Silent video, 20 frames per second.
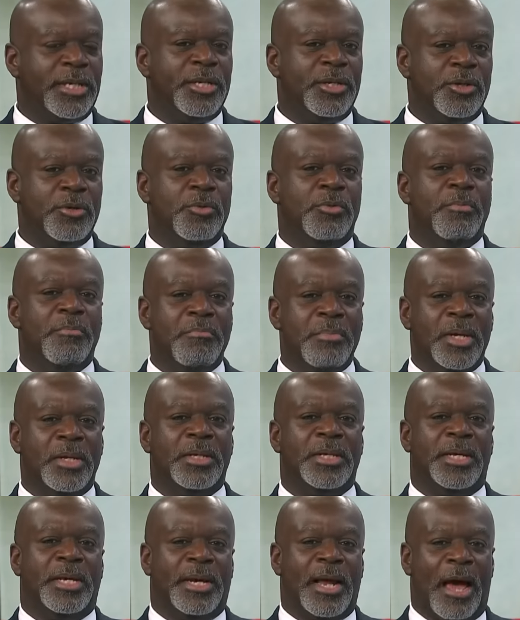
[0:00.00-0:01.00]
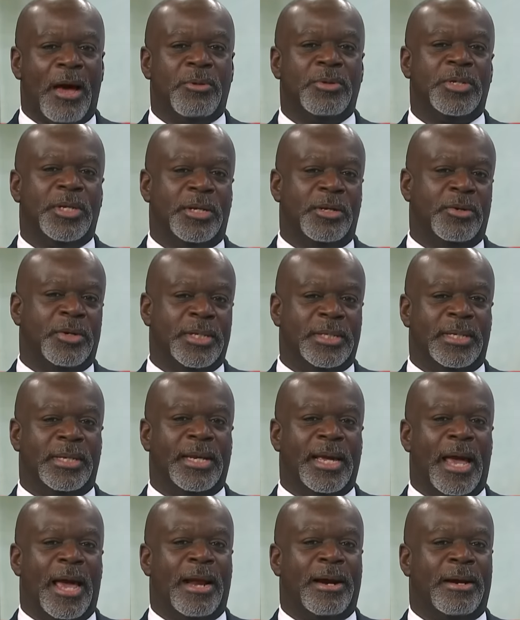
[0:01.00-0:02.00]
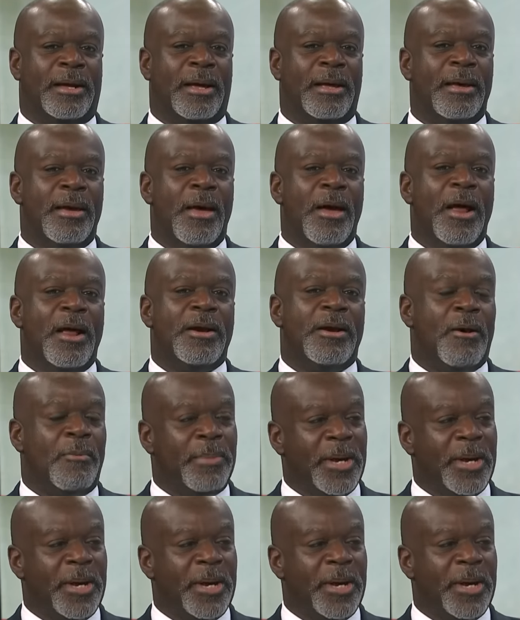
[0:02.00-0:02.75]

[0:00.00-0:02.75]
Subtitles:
22 million housing units in Canada.